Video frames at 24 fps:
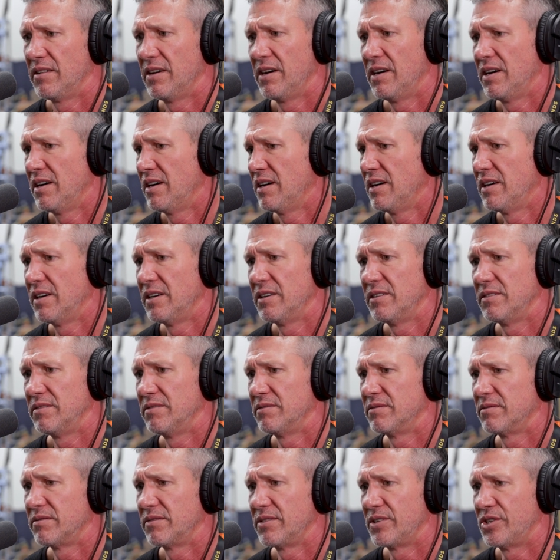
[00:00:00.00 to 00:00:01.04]
uh,
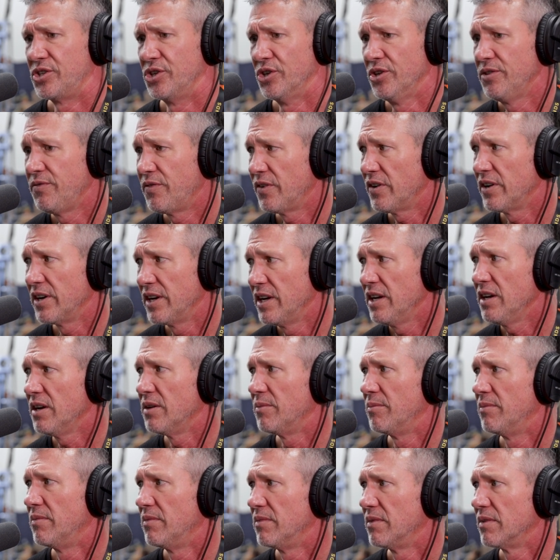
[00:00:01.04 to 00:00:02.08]
good for
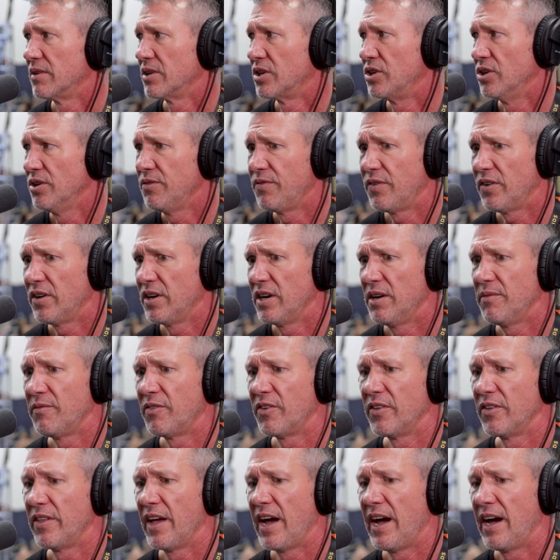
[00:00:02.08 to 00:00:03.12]
him. Good for him
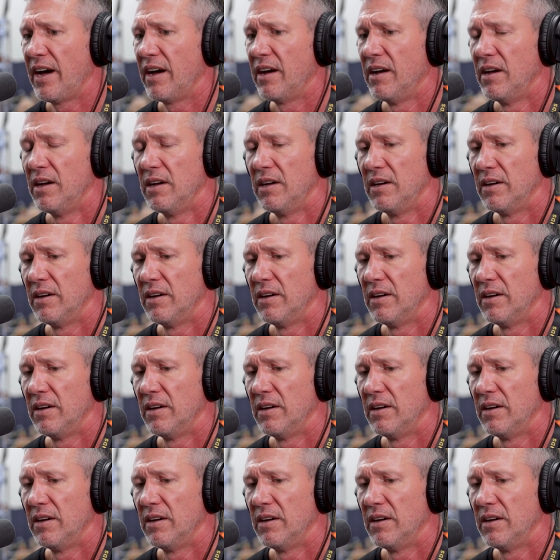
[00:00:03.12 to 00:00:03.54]
for that.